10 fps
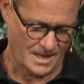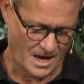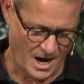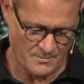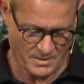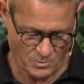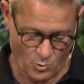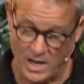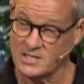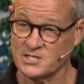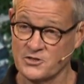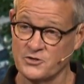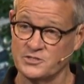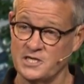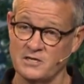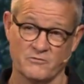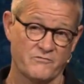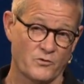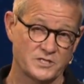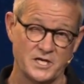I remember well as a 13 or
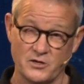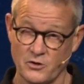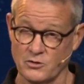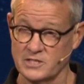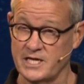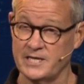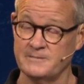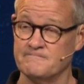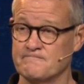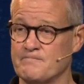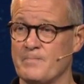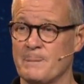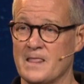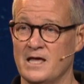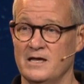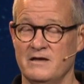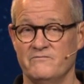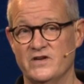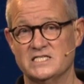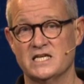14-year-old kid
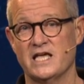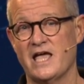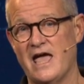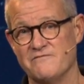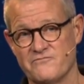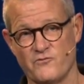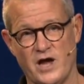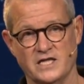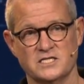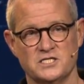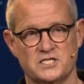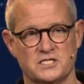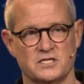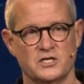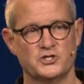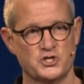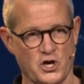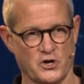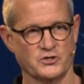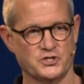visiting a friend's
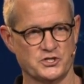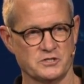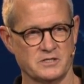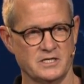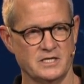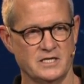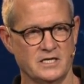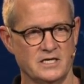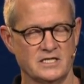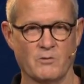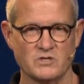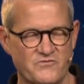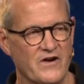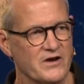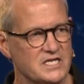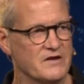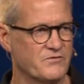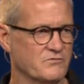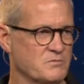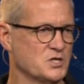church that was very
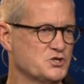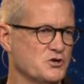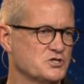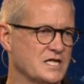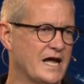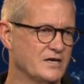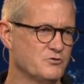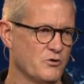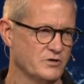different from the church that I had grown